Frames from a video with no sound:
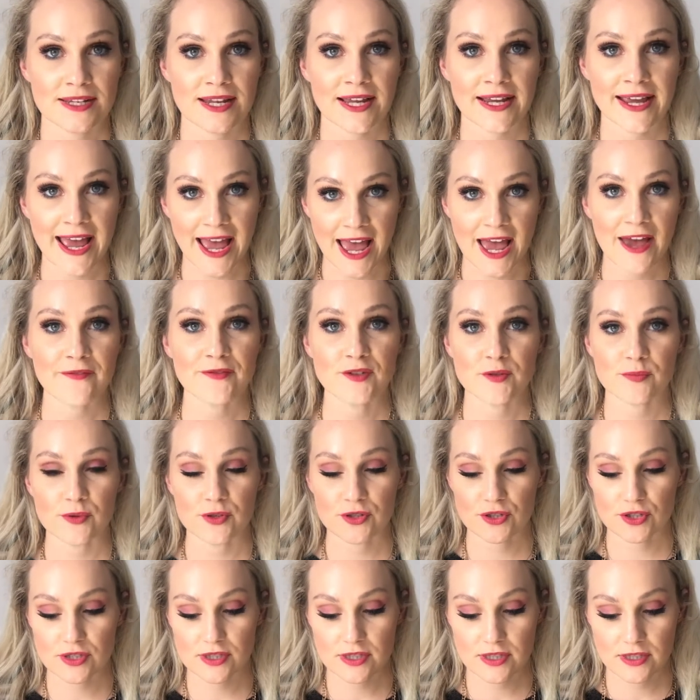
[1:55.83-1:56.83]
Like, I have to
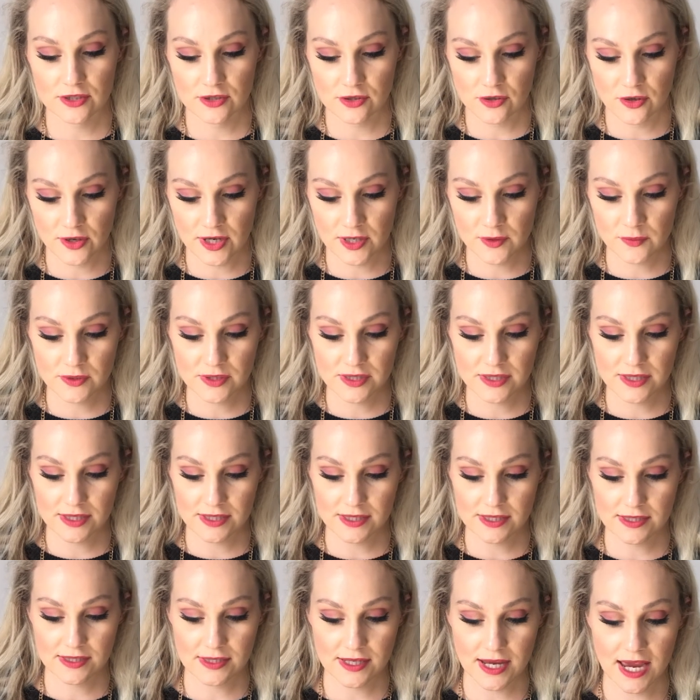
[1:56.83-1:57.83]
purchase it. So it was
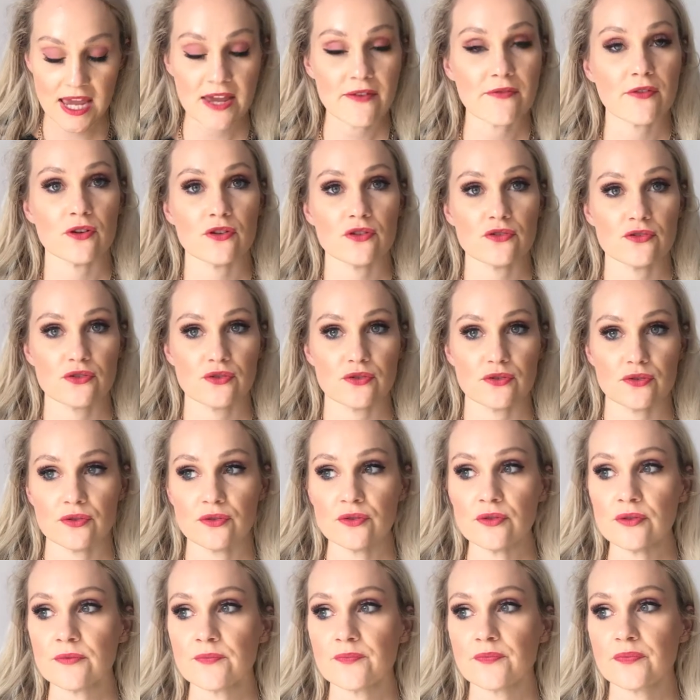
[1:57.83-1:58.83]
this Avon True,